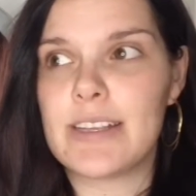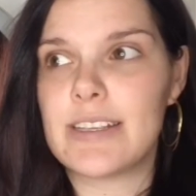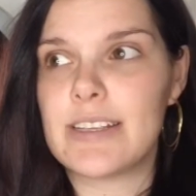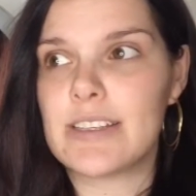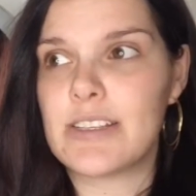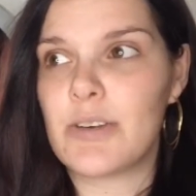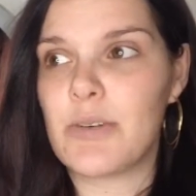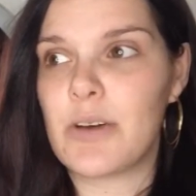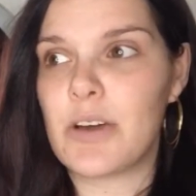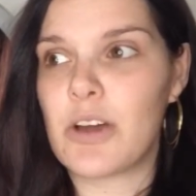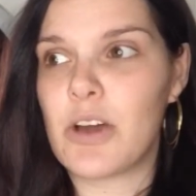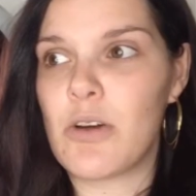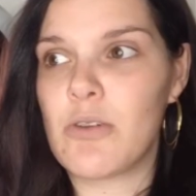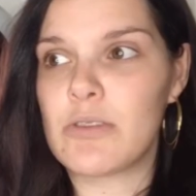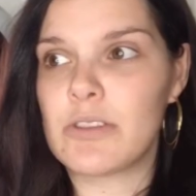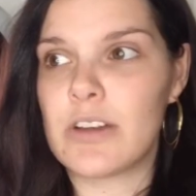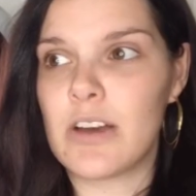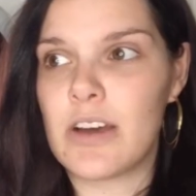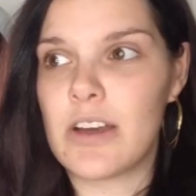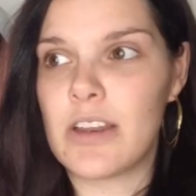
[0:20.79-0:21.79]
so it
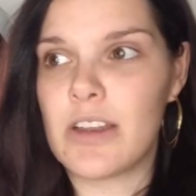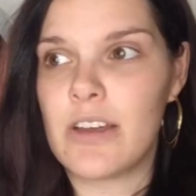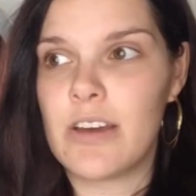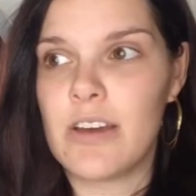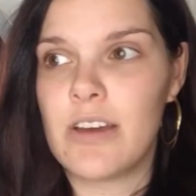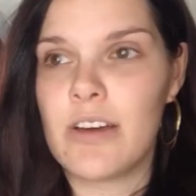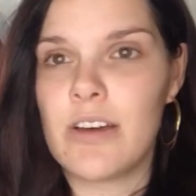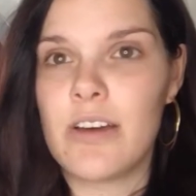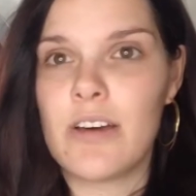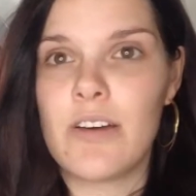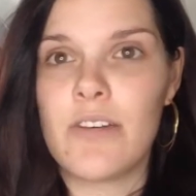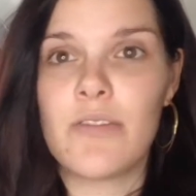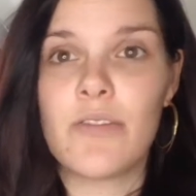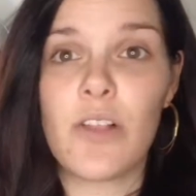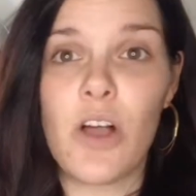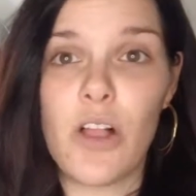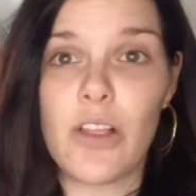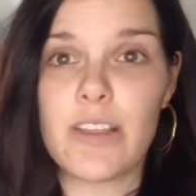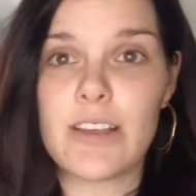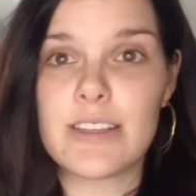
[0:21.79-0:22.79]
goes on
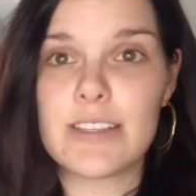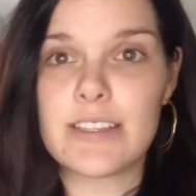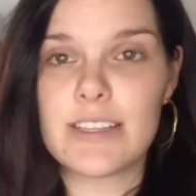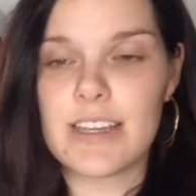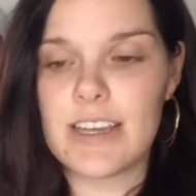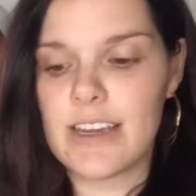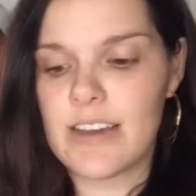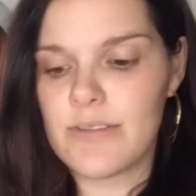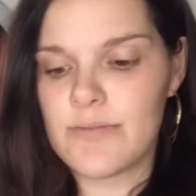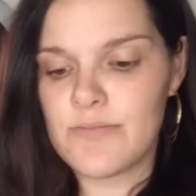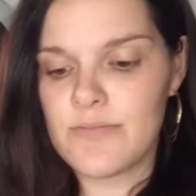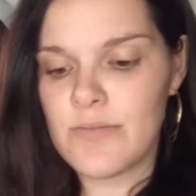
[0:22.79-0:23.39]
flawlessly.